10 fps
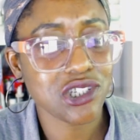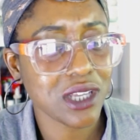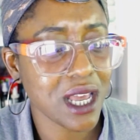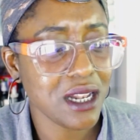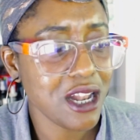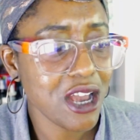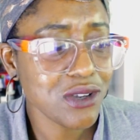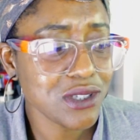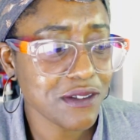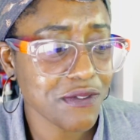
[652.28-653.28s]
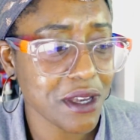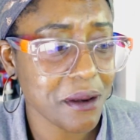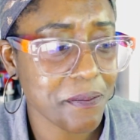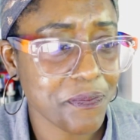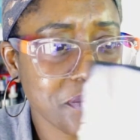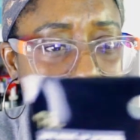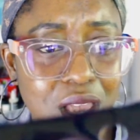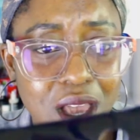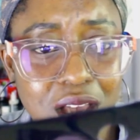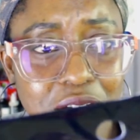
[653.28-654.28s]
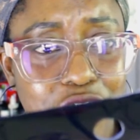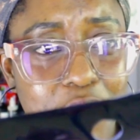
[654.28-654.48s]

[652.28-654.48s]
You get loads of them for